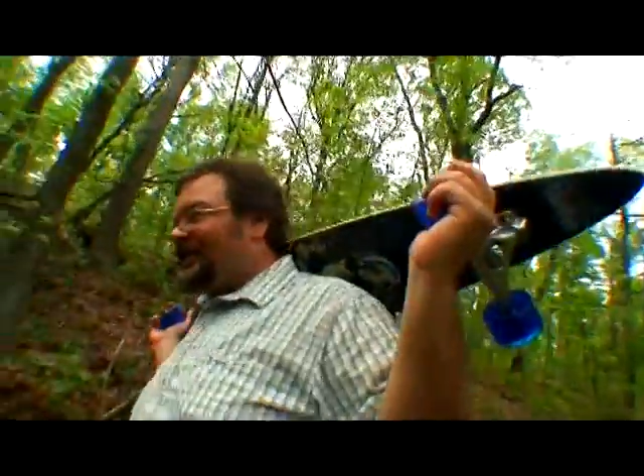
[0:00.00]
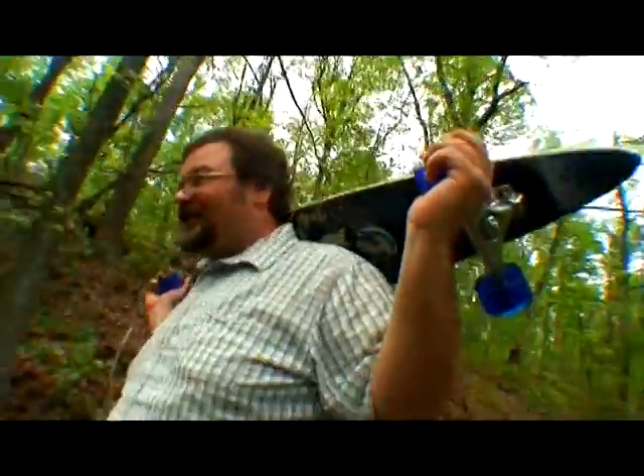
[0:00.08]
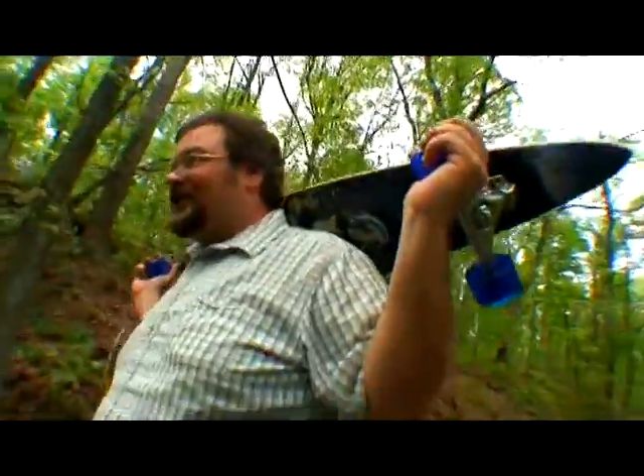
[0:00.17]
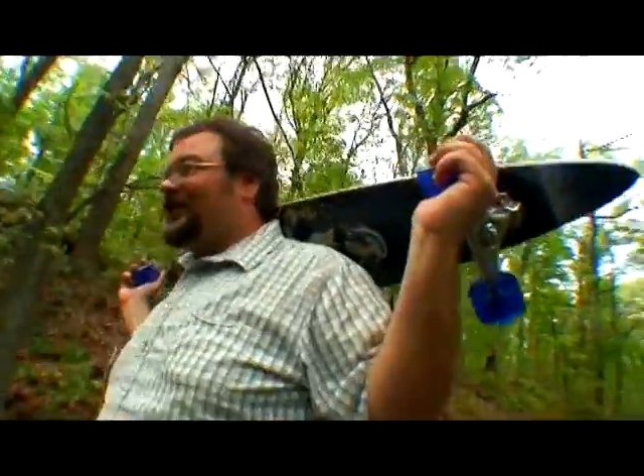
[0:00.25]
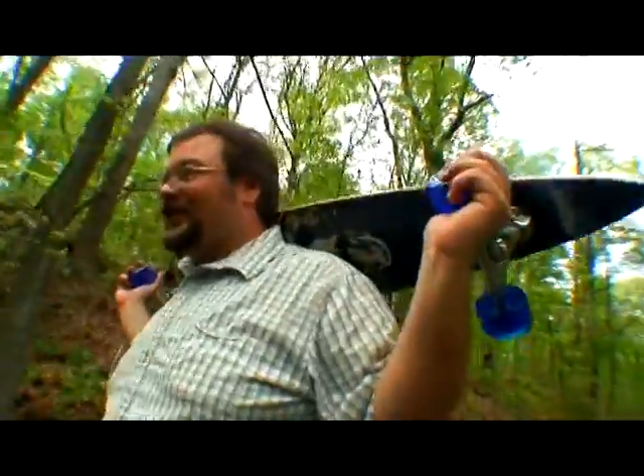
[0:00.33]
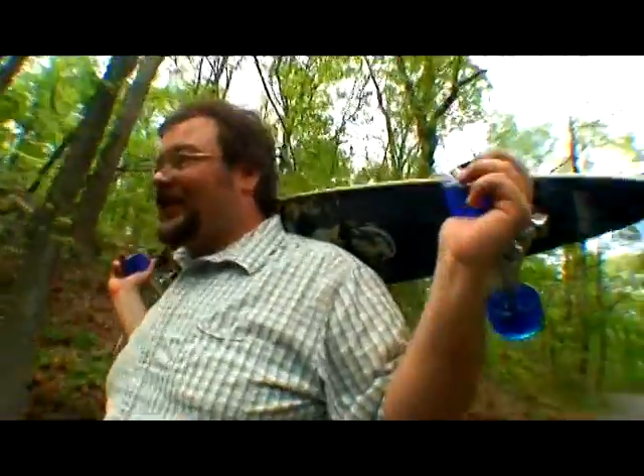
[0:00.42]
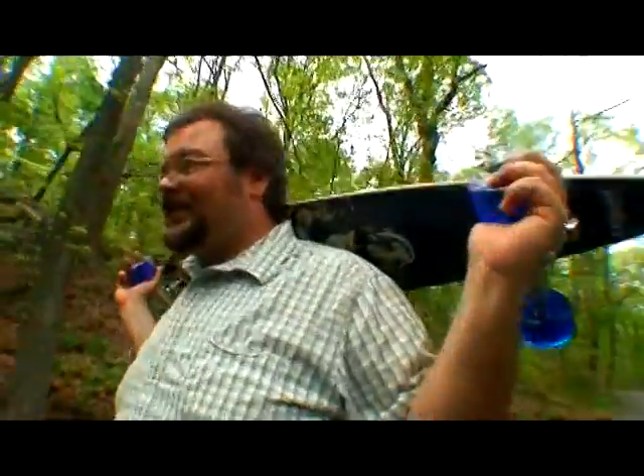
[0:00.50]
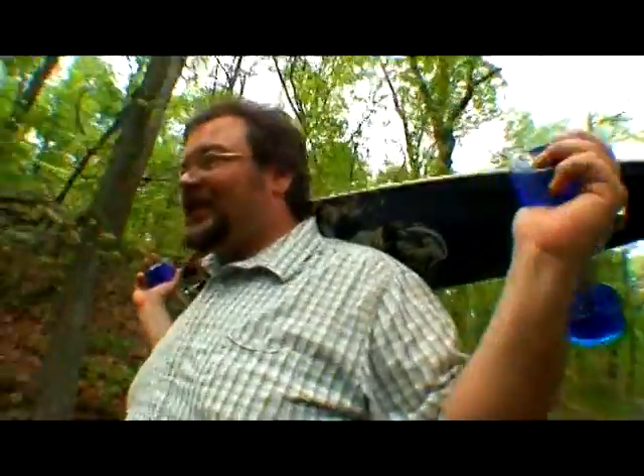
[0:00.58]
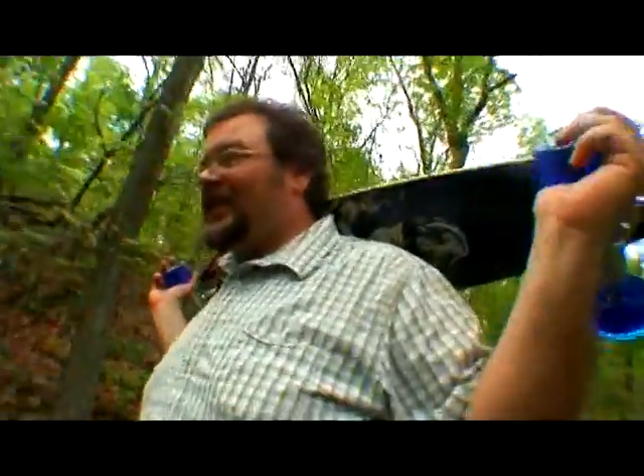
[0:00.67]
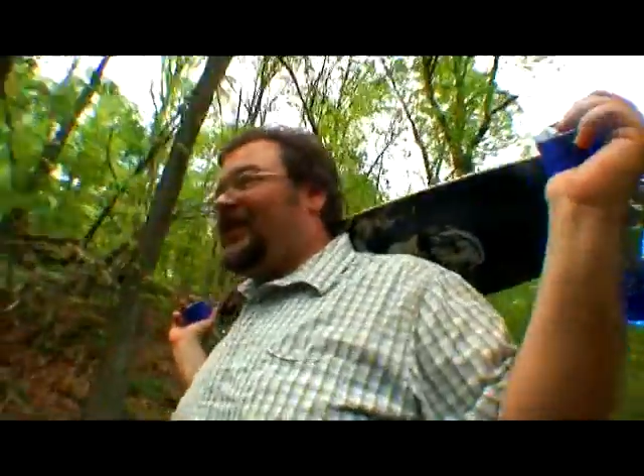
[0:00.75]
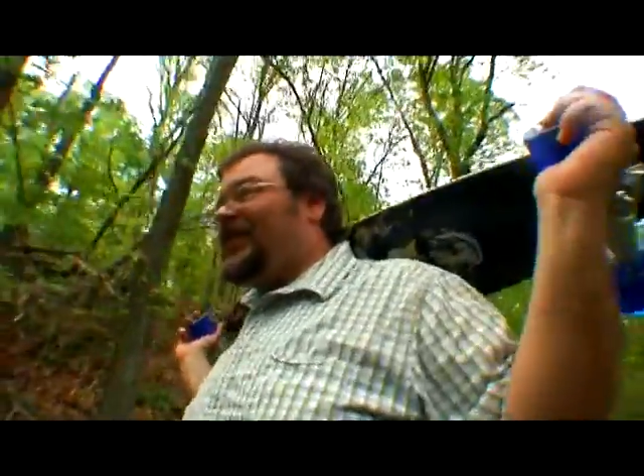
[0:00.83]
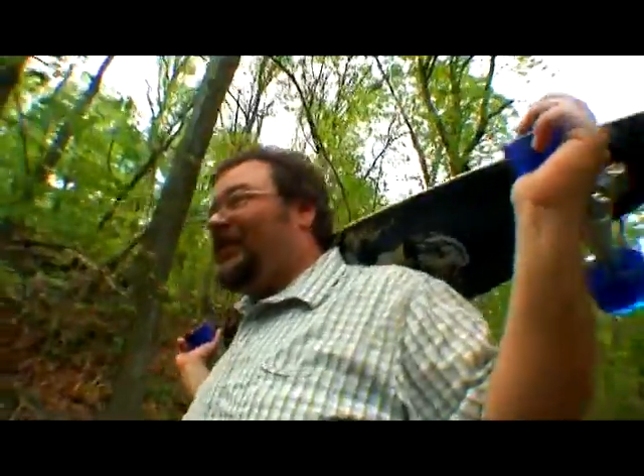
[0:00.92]
So next thing
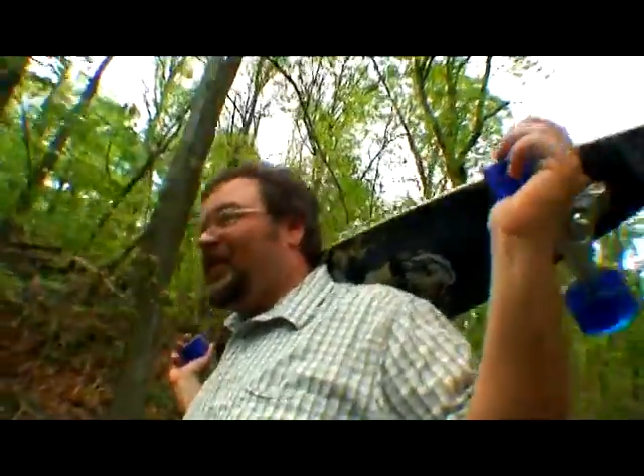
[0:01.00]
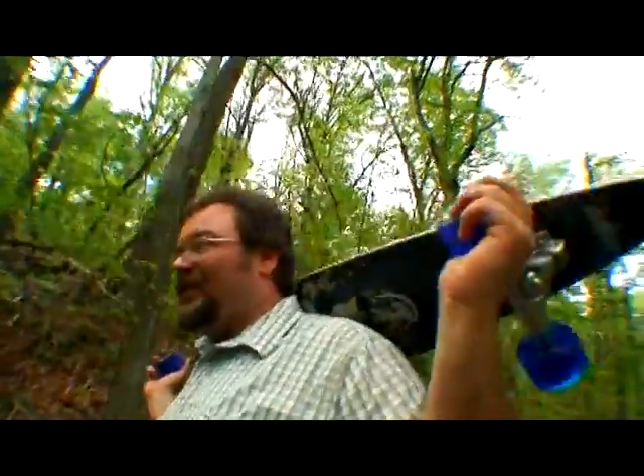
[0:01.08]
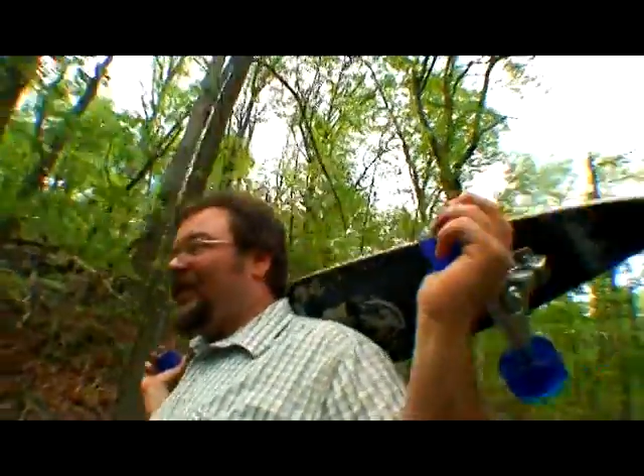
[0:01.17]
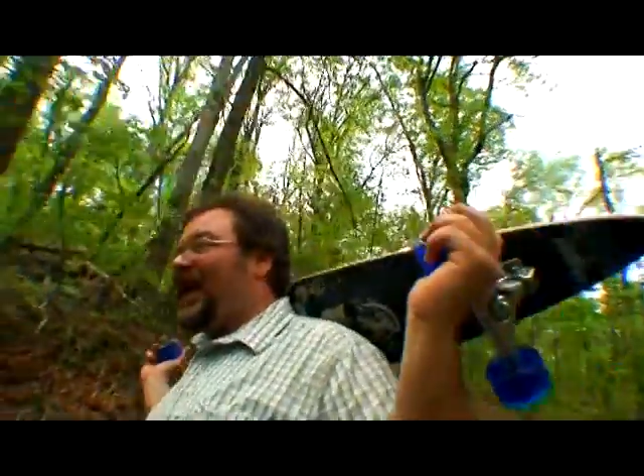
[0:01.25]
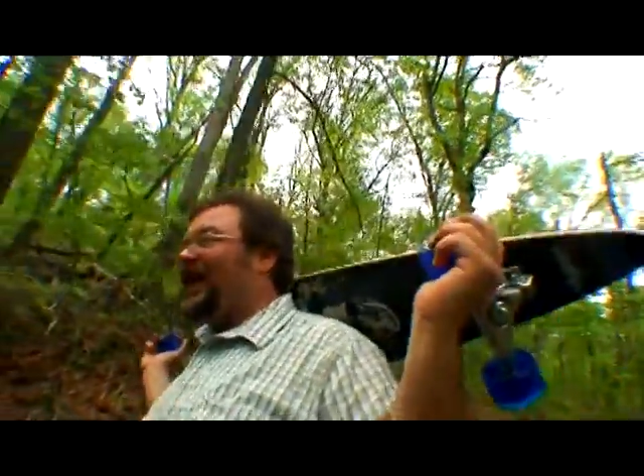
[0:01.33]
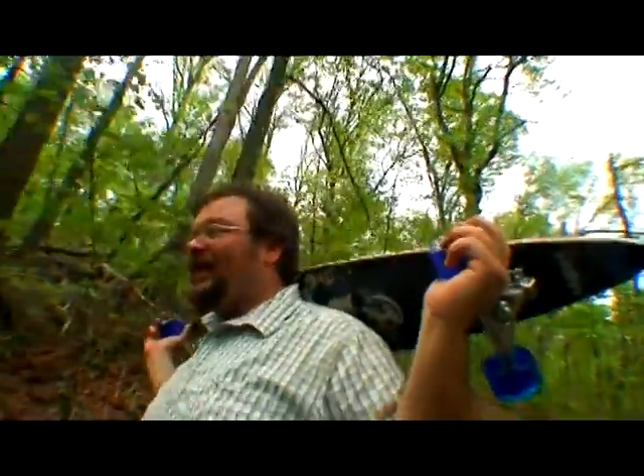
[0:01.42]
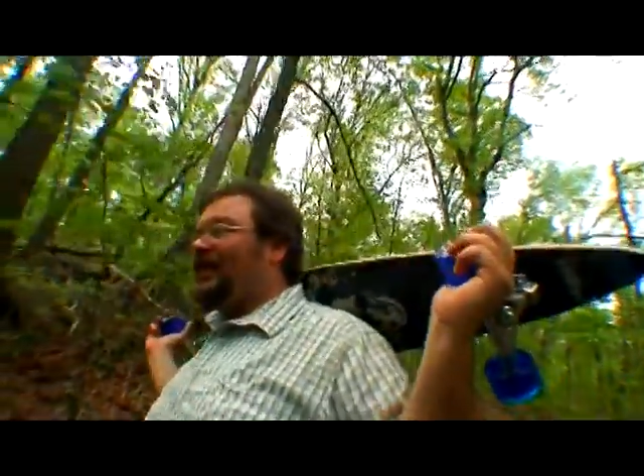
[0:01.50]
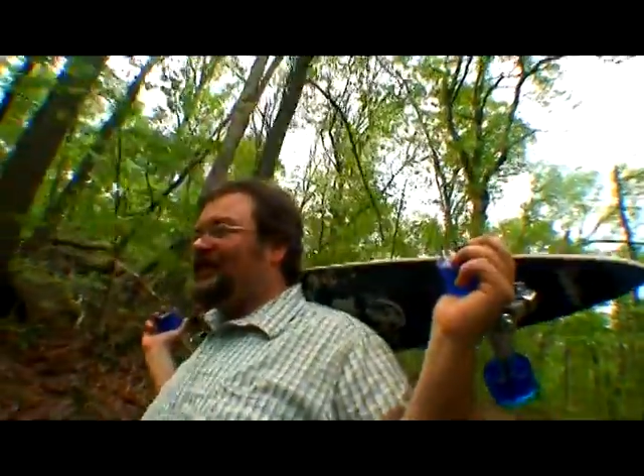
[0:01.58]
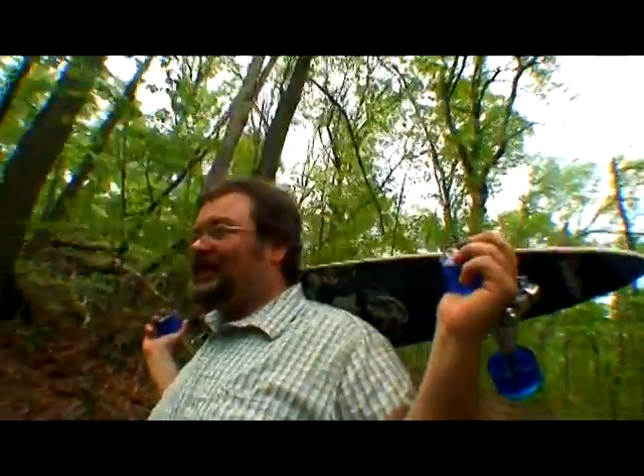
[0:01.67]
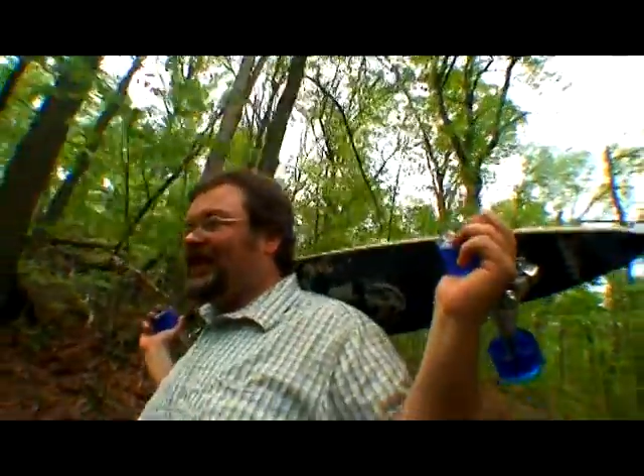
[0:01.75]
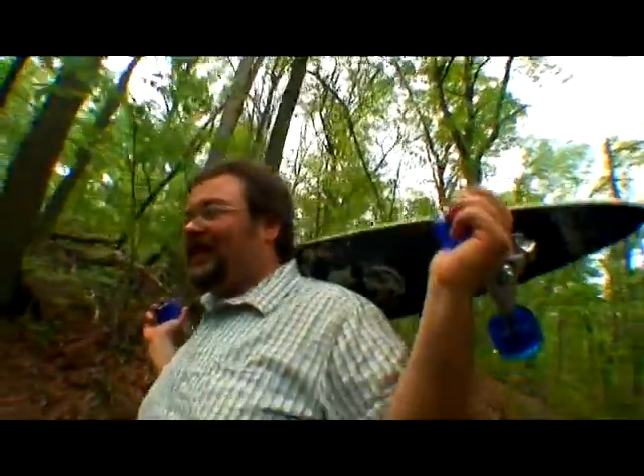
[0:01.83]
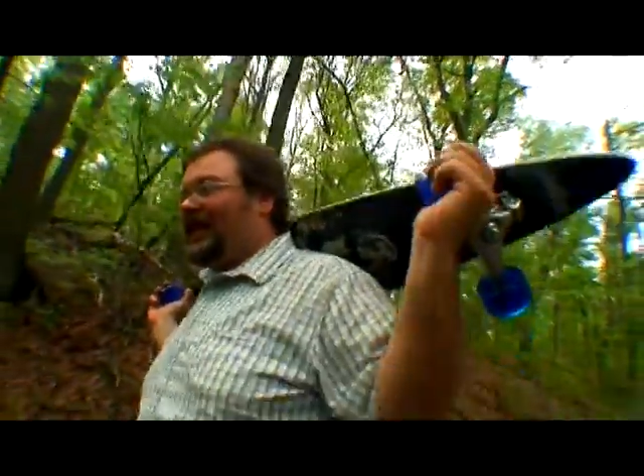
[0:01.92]
you know, a big pot comes in,